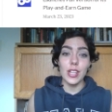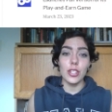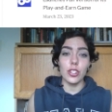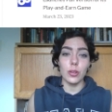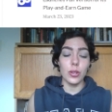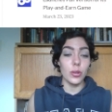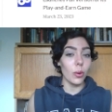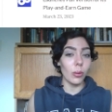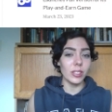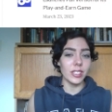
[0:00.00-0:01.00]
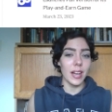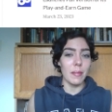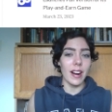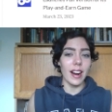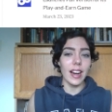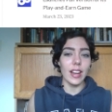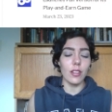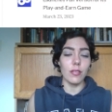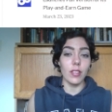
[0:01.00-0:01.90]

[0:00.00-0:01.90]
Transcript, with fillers: to a new all-time high of